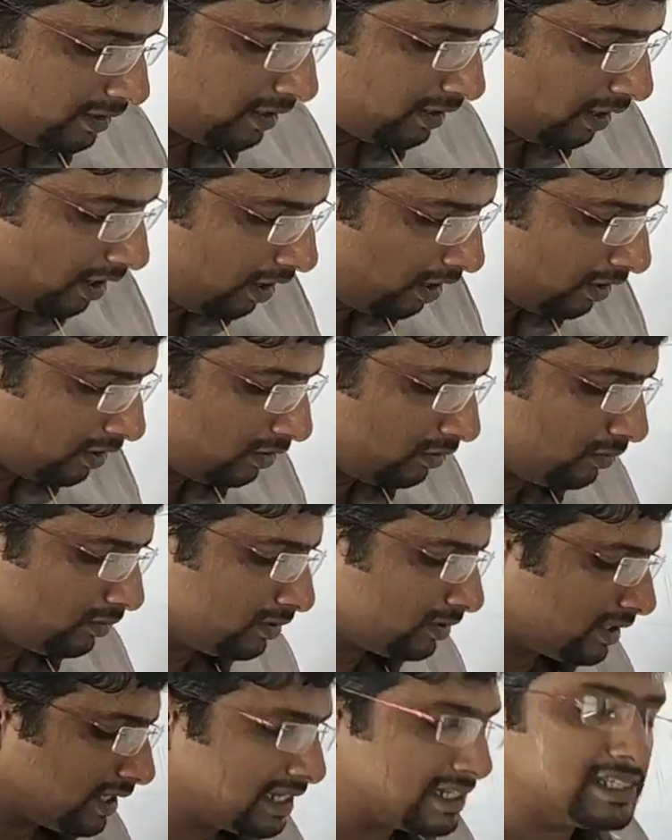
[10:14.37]

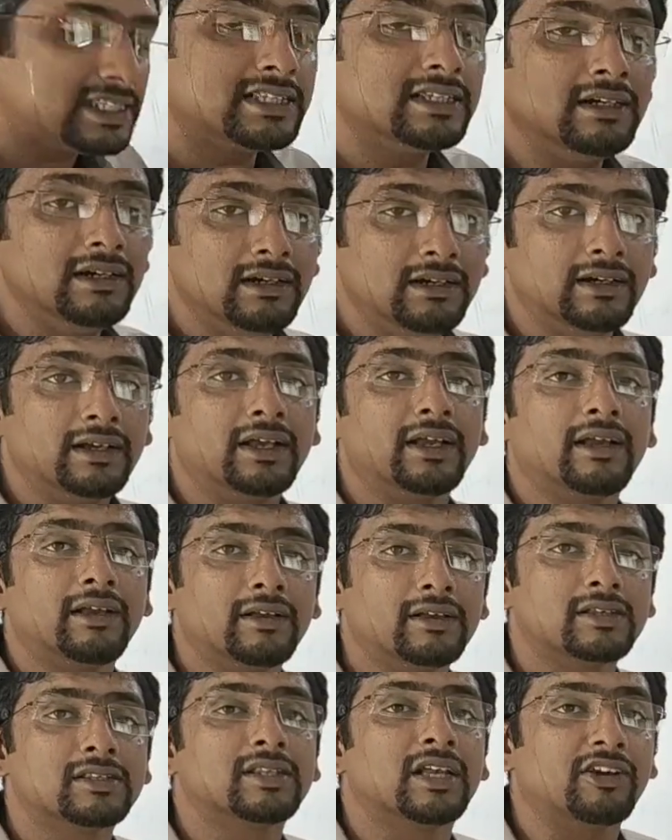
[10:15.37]
Around this
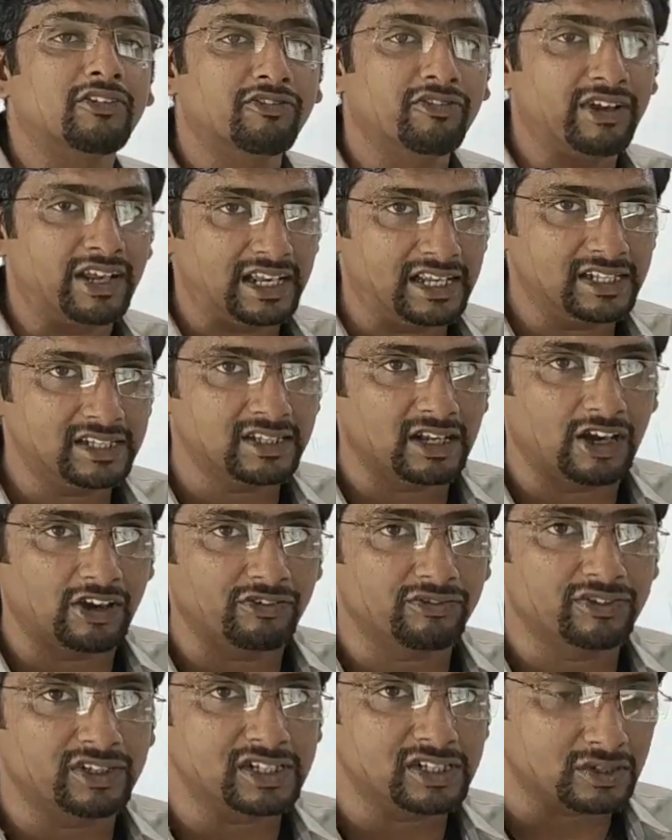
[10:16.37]
surface
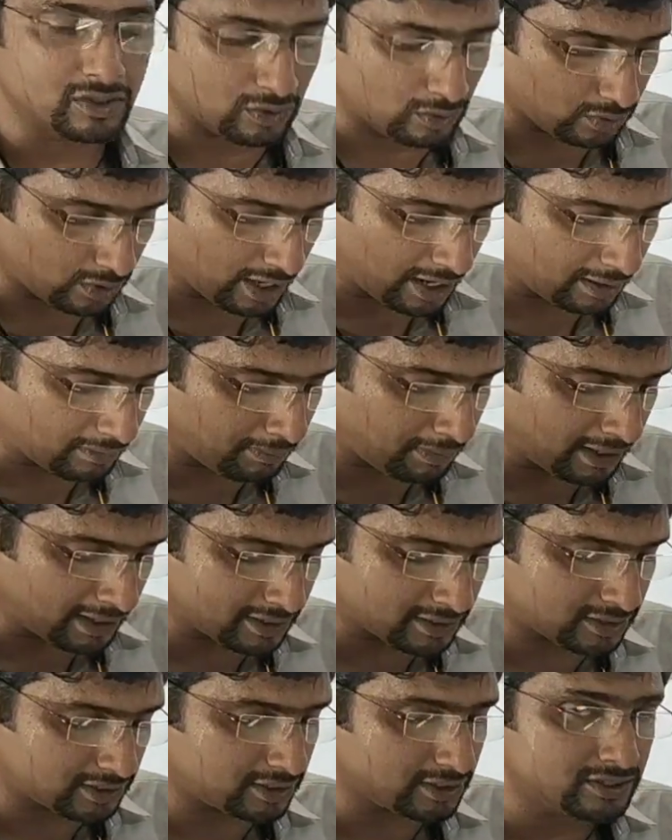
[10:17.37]
of this choroid
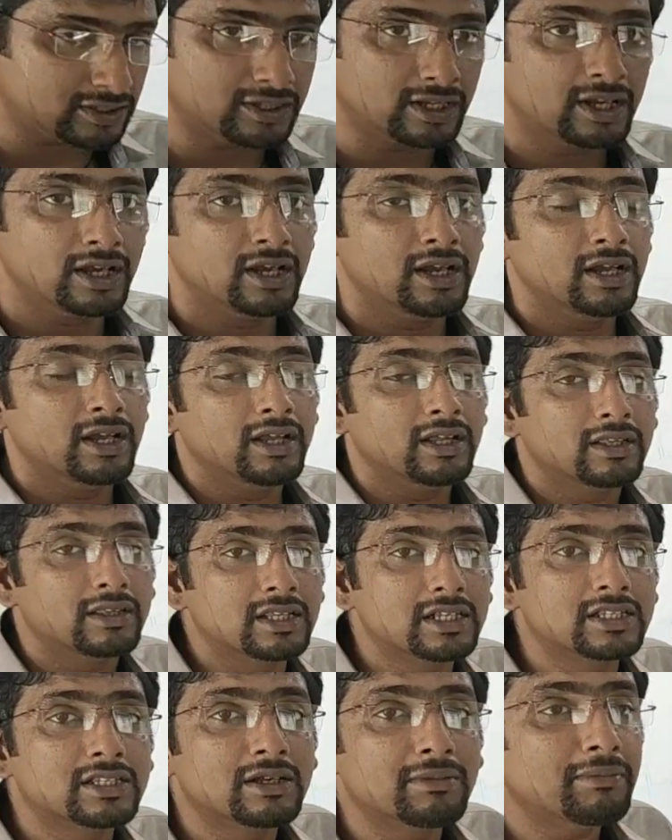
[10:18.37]
plexus, there
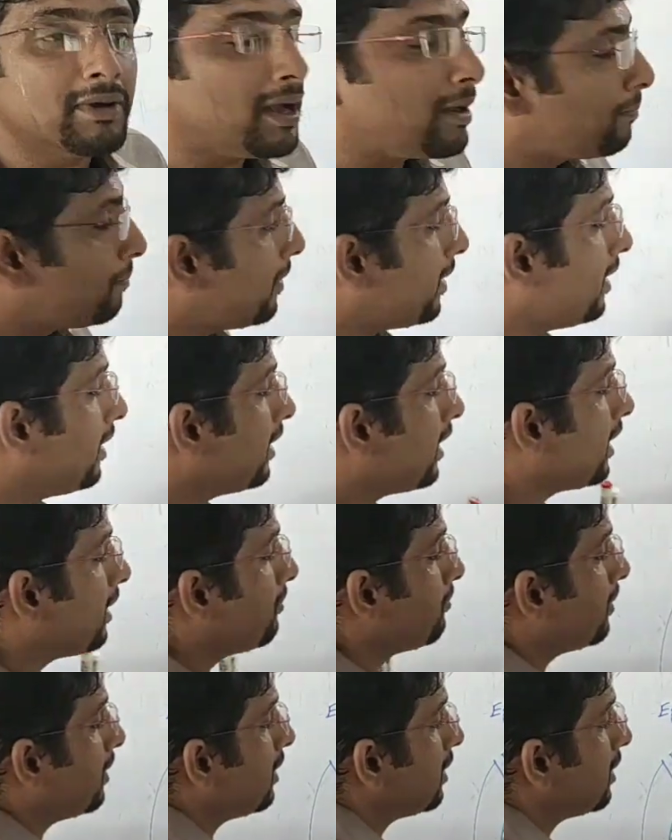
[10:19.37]
are some ependymal